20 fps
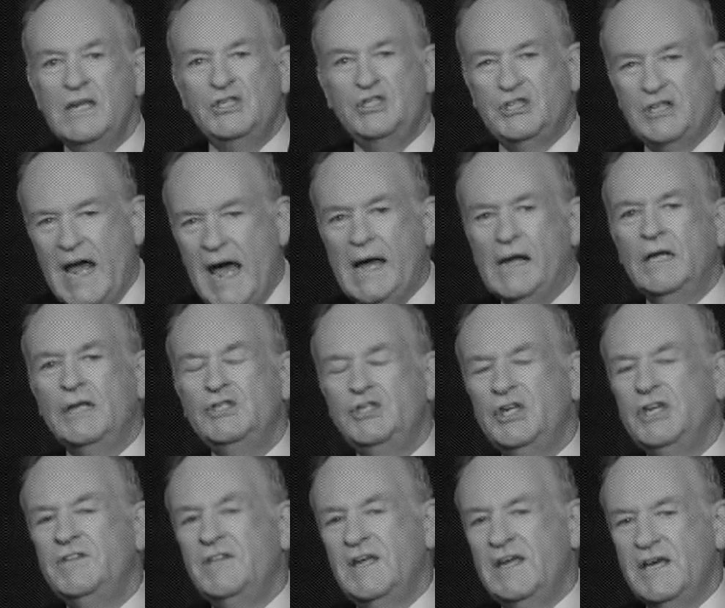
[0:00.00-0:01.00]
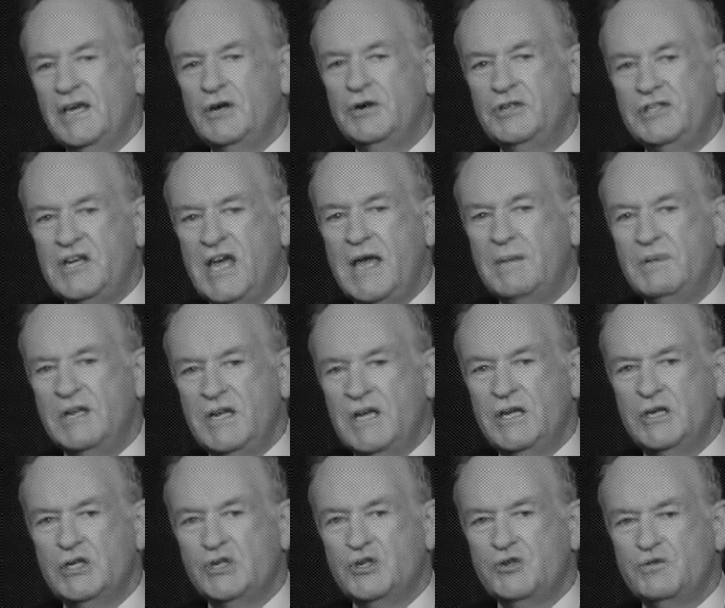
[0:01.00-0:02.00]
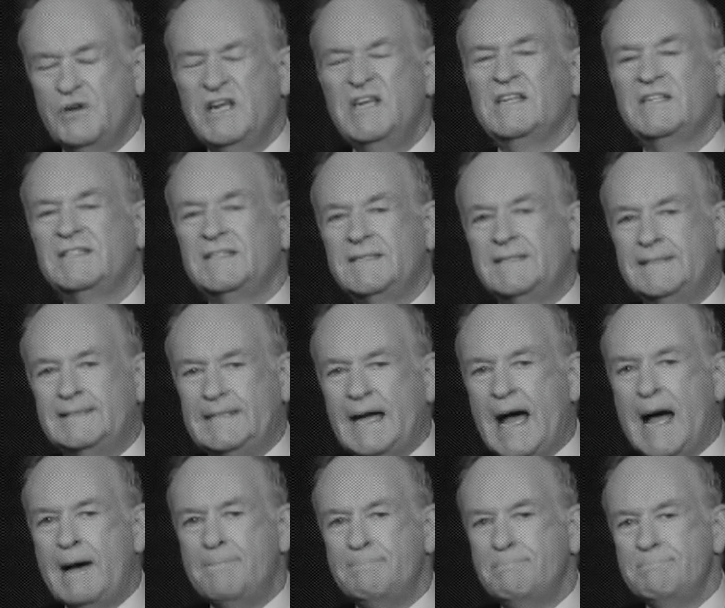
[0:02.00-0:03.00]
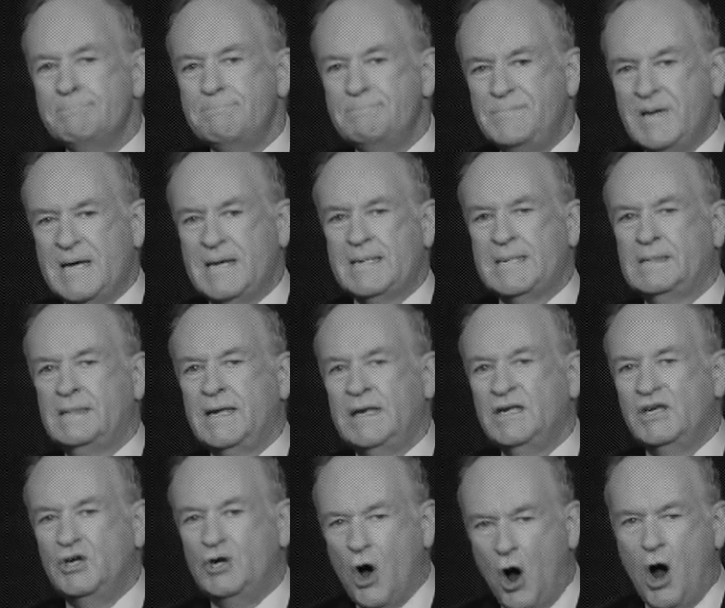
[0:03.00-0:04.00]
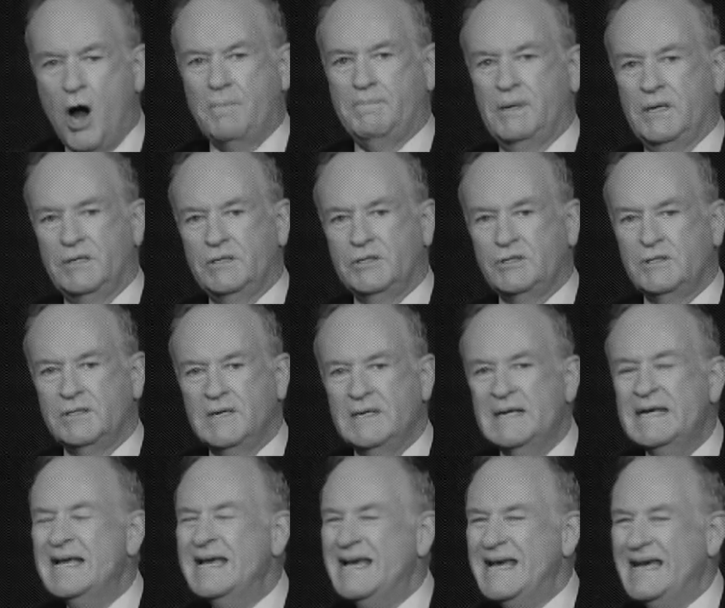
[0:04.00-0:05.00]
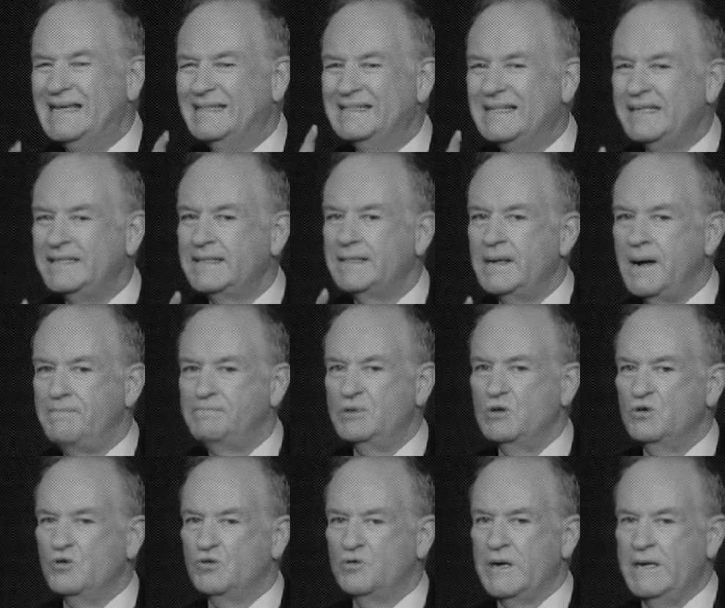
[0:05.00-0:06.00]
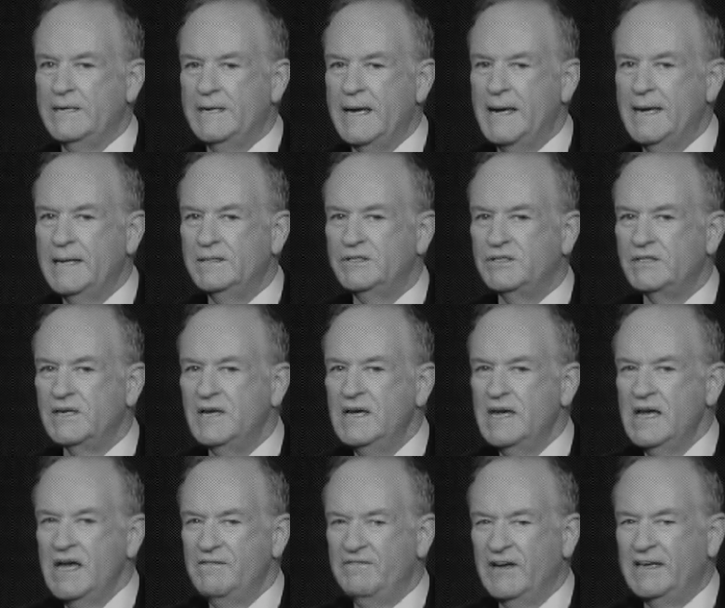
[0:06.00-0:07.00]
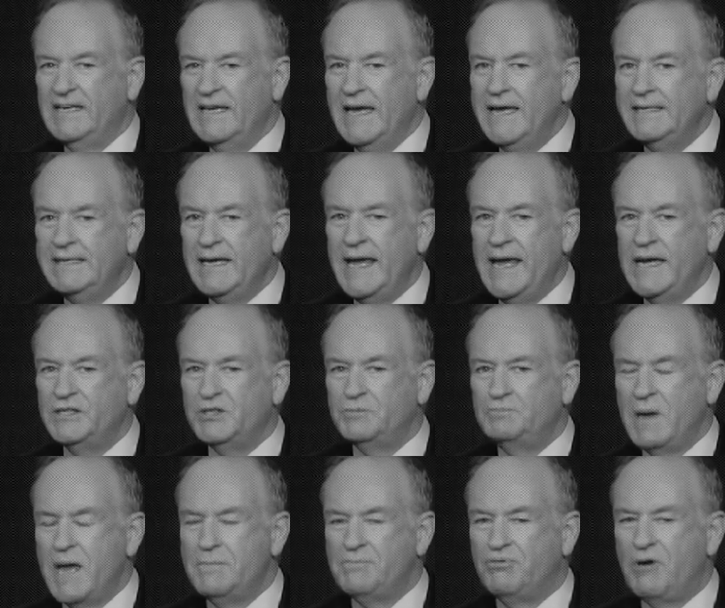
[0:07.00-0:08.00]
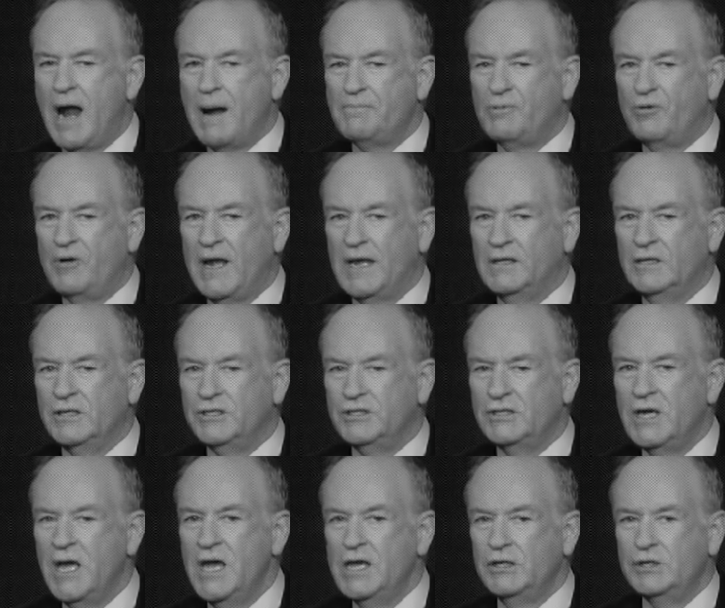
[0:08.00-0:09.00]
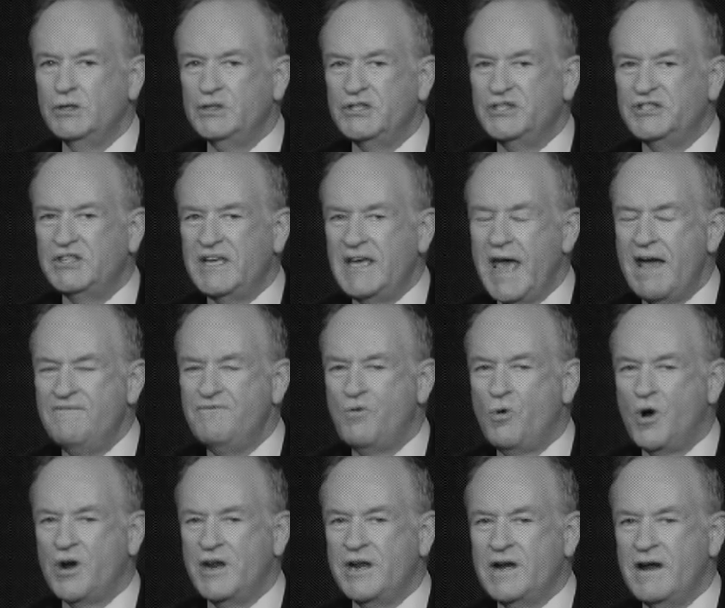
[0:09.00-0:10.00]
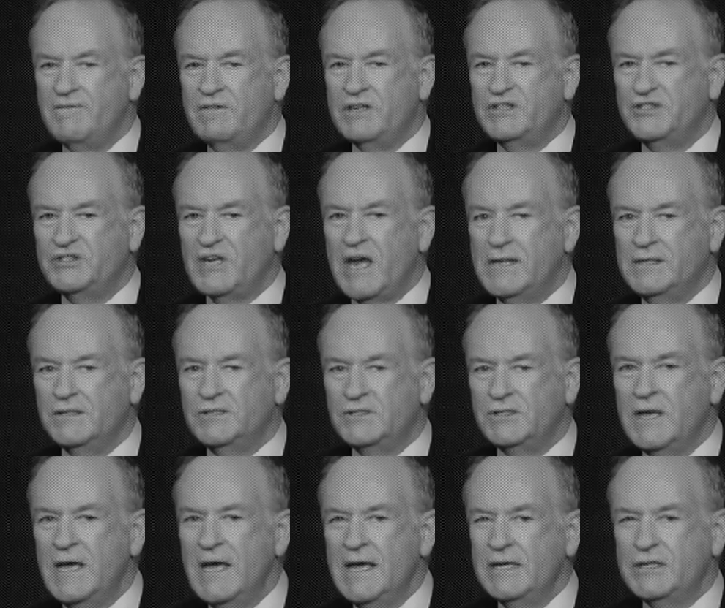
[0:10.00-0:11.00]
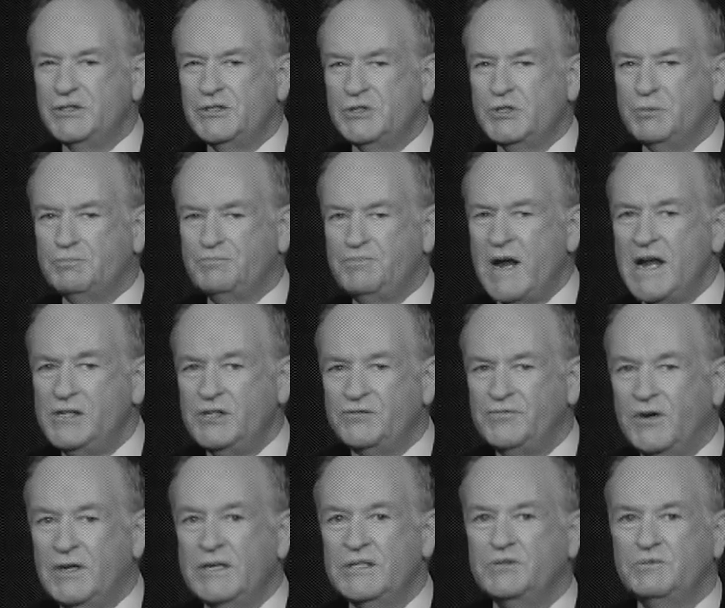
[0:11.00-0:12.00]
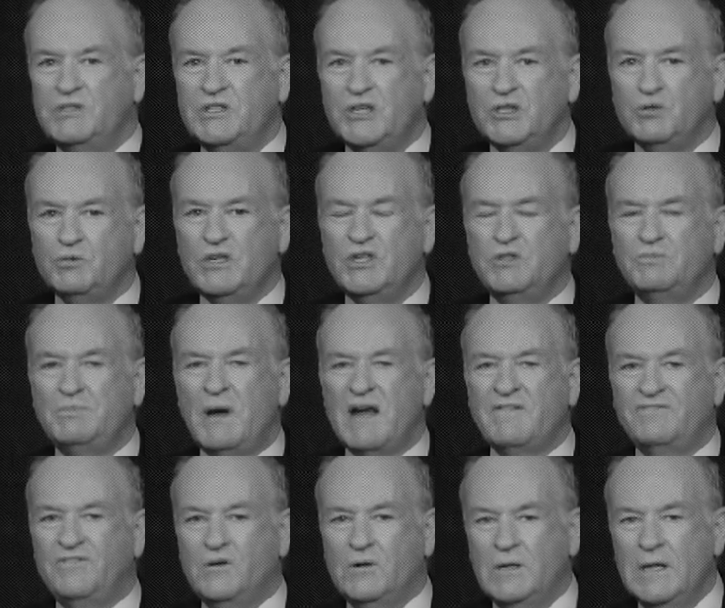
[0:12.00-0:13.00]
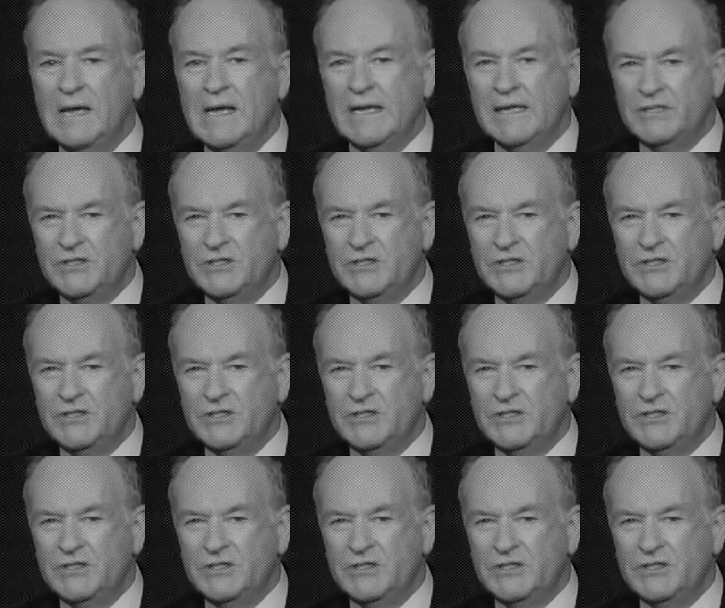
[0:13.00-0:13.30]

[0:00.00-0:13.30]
challenging the entertainment industry to stop peddling garbage. Hey, listen up, you greed heads. If a kid can't speak proper English, uses the F word in every sentence, is disrespectful